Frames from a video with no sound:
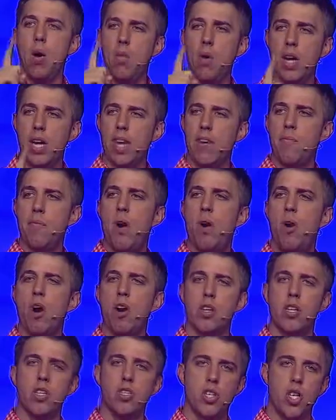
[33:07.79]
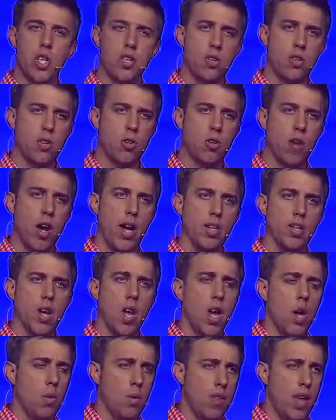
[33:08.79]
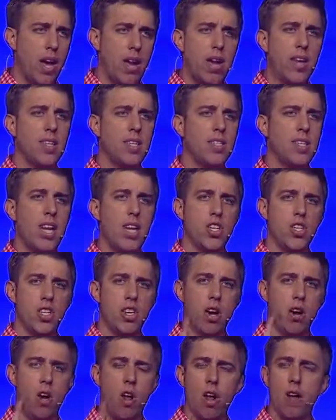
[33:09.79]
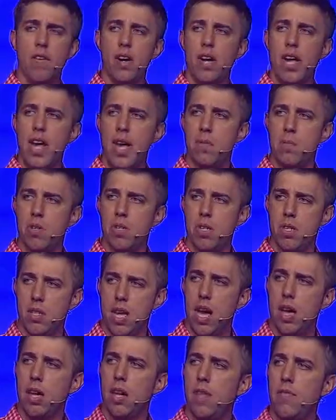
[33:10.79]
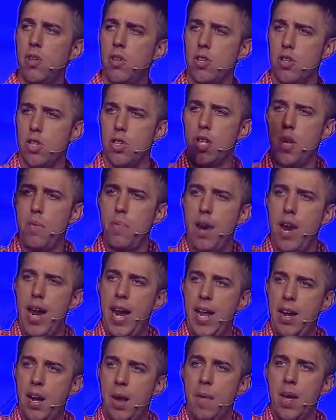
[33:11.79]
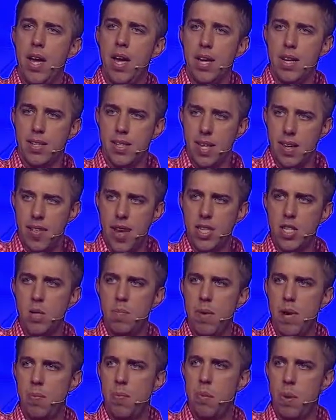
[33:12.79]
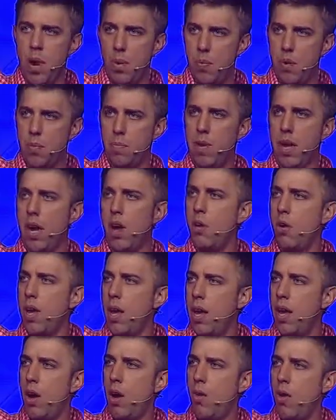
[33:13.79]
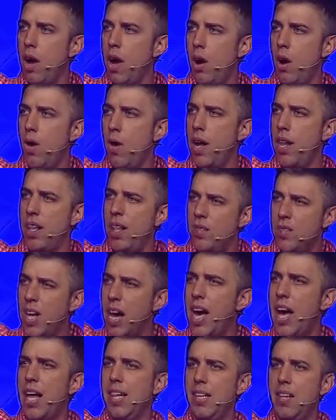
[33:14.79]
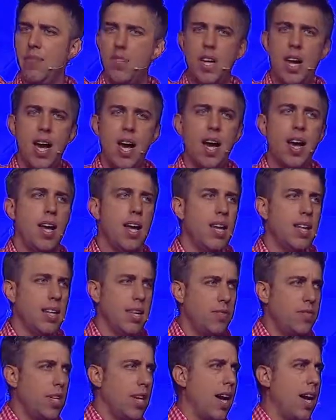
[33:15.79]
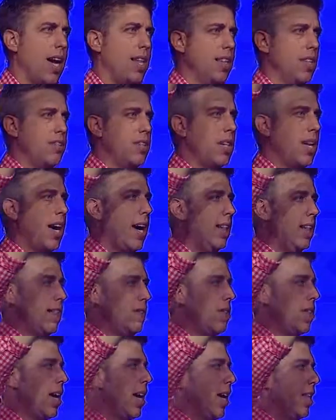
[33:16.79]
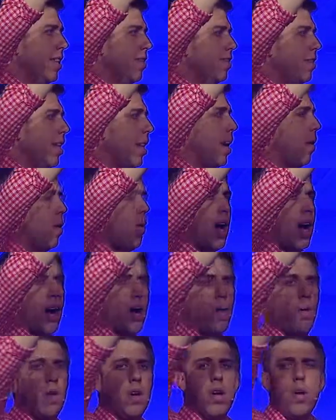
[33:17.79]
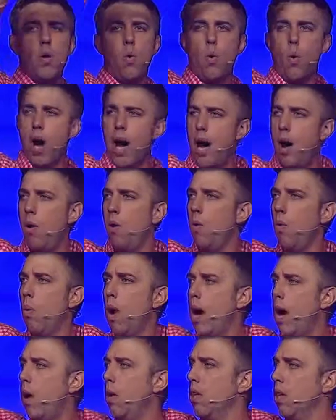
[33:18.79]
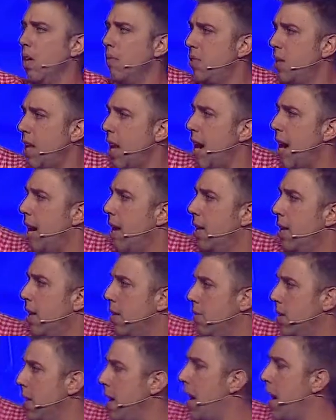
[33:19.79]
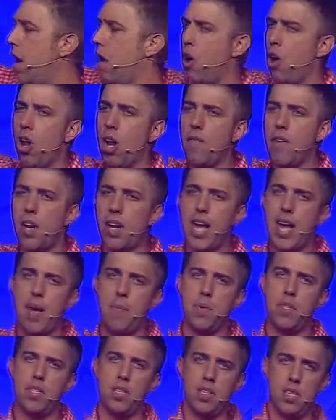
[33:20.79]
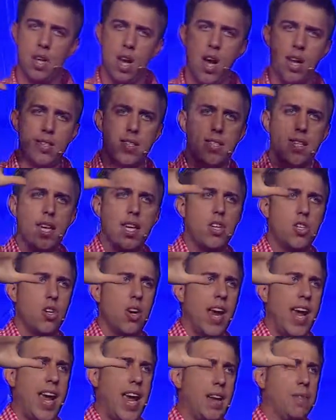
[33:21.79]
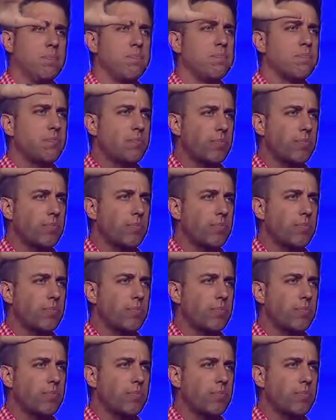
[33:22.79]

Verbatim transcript: I want to give my heart to Jesus Christ, without hesitation at all of our campuses, I'd love you to slip your hand up and say, That's me. Pray with me. Okay? All right? All right? Lift it high, lift it high, lift it high, lift it high, lift it high, lift it high. Wow. Wow. Wow. Lift it high, lift it high. At all of our campuses, God sees your hand.